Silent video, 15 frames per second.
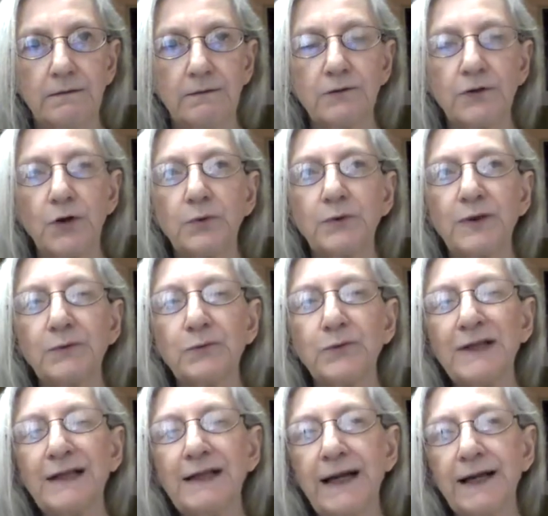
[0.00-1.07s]
Don't
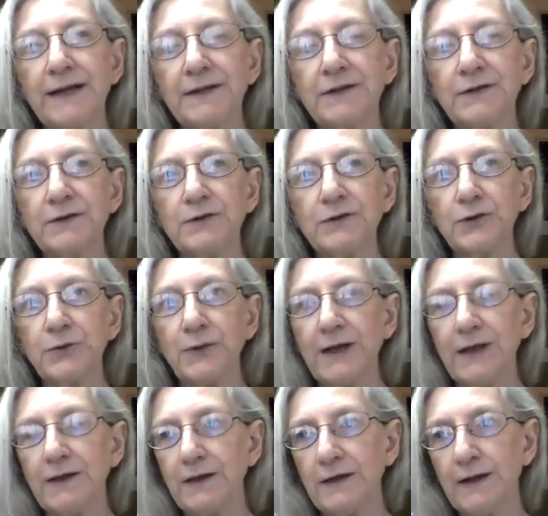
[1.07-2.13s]
relate it to
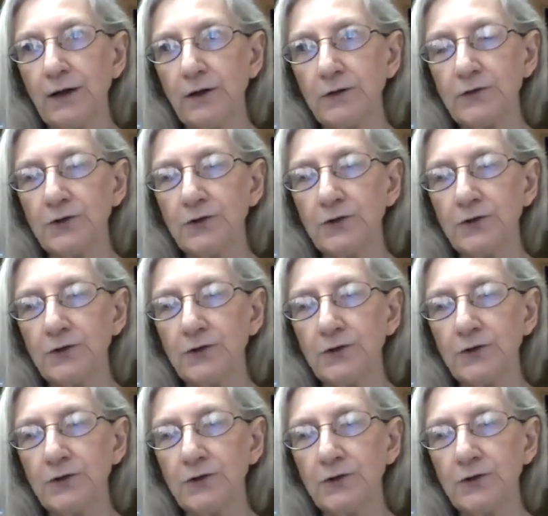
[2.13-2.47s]
anything else.